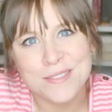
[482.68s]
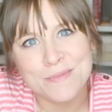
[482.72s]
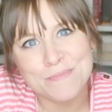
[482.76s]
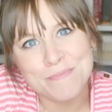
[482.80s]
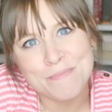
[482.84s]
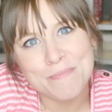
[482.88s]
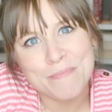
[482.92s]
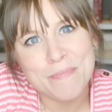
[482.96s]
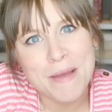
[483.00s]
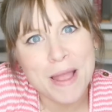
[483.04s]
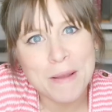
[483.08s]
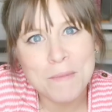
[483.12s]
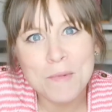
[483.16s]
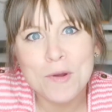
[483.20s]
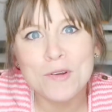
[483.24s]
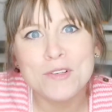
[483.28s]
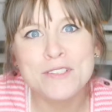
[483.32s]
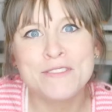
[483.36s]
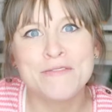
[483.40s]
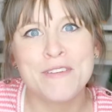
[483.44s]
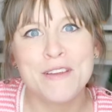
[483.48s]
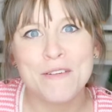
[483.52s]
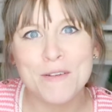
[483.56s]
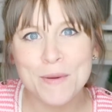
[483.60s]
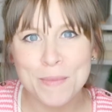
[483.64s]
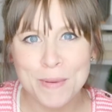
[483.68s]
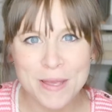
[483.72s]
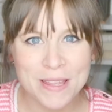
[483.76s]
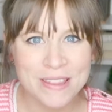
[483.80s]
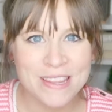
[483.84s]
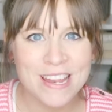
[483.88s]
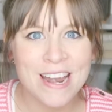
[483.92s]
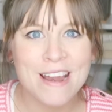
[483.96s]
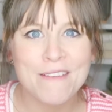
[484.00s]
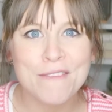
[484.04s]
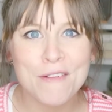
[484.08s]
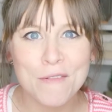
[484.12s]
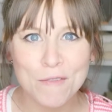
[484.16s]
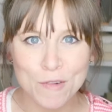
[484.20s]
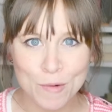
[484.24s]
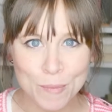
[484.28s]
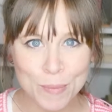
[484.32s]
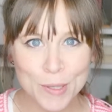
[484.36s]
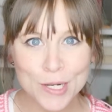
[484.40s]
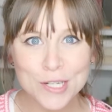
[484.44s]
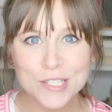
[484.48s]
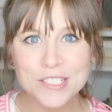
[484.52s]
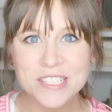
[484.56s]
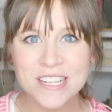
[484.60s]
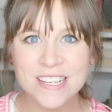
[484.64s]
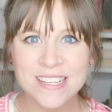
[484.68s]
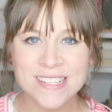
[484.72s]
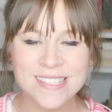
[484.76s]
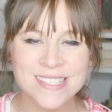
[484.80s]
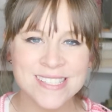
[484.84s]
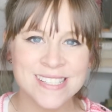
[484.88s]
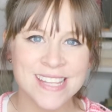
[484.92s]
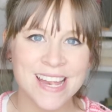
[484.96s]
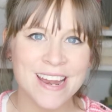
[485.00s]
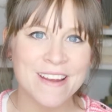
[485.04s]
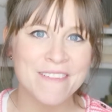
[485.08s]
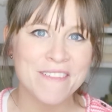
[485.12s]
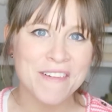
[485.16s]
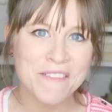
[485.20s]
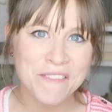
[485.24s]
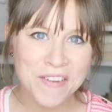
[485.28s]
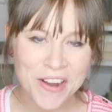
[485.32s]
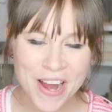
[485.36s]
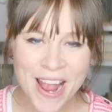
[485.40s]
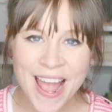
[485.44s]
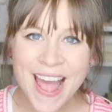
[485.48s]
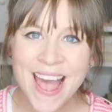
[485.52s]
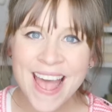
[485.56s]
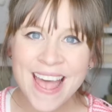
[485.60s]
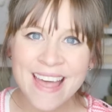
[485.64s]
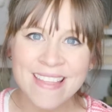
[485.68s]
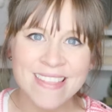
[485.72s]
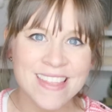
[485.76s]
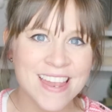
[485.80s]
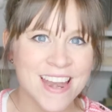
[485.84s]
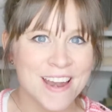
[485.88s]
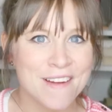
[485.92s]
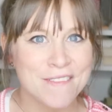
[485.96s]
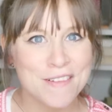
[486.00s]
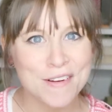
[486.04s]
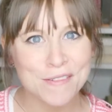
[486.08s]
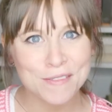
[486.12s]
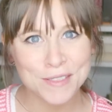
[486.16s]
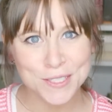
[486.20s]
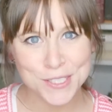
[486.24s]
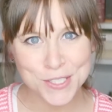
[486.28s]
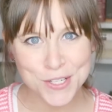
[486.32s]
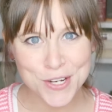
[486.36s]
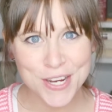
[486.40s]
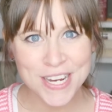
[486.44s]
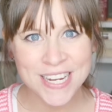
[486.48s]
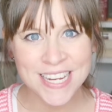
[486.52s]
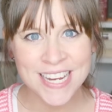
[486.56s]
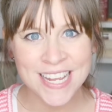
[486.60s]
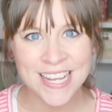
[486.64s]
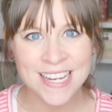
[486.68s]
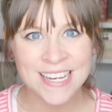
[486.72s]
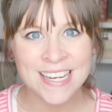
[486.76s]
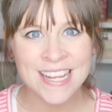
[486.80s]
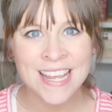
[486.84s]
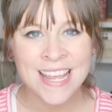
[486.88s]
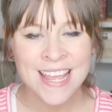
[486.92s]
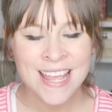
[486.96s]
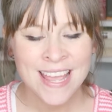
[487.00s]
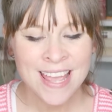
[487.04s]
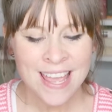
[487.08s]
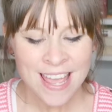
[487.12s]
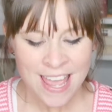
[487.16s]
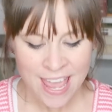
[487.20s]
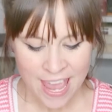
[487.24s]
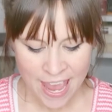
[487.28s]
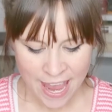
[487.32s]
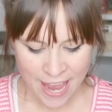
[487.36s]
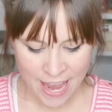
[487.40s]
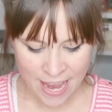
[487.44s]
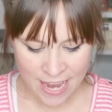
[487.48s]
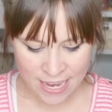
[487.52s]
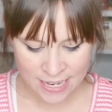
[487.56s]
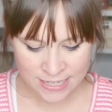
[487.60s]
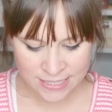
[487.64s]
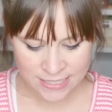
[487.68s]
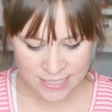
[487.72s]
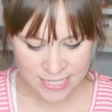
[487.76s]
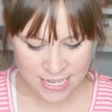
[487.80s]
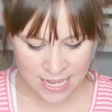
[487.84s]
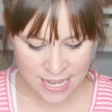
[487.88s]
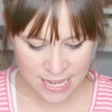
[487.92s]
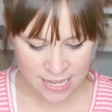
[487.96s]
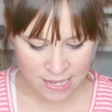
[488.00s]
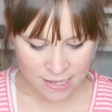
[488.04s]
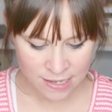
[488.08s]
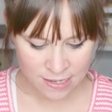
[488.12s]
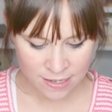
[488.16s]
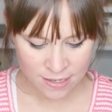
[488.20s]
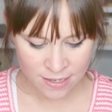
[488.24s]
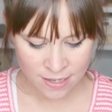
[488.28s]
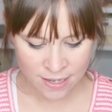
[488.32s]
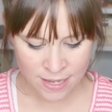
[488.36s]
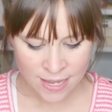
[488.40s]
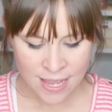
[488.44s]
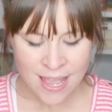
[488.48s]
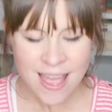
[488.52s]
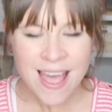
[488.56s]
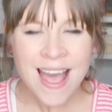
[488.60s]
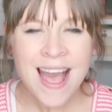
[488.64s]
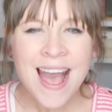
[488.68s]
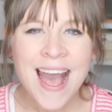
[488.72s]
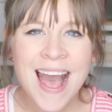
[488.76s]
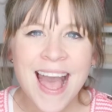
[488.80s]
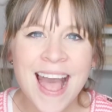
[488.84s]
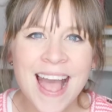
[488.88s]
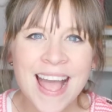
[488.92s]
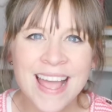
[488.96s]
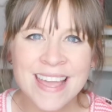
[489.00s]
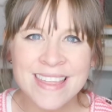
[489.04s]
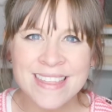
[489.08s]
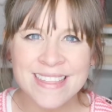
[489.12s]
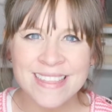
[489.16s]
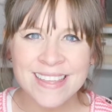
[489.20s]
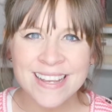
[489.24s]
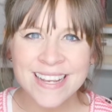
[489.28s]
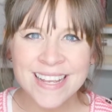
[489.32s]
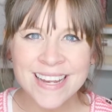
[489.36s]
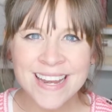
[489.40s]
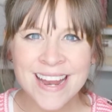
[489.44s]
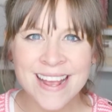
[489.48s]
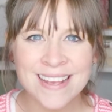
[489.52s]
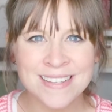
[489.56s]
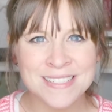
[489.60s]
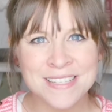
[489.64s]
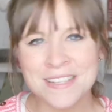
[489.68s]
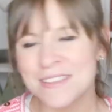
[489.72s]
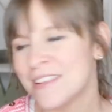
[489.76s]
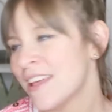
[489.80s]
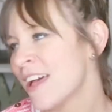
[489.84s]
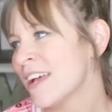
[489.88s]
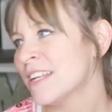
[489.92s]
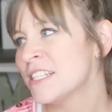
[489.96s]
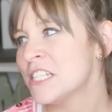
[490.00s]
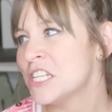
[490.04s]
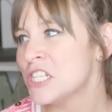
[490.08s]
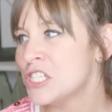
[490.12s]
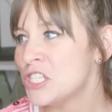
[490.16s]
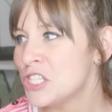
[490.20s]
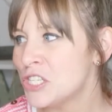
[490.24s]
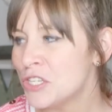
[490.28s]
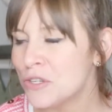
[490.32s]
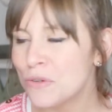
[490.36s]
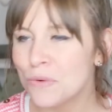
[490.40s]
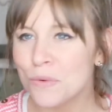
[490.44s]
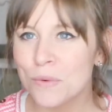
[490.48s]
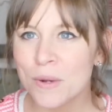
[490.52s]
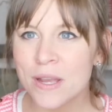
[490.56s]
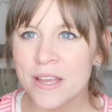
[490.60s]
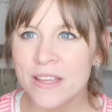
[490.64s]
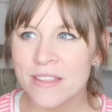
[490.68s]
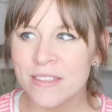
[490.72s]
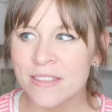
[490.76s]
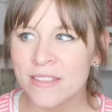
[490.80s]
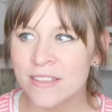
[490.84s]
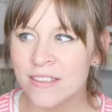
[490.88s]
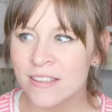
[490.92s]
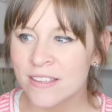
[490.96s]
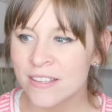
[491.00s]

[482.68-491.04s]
my most favorite pin that I've ever purchased, that I've ever had, that I've ever traded, and I think it has a lot to do with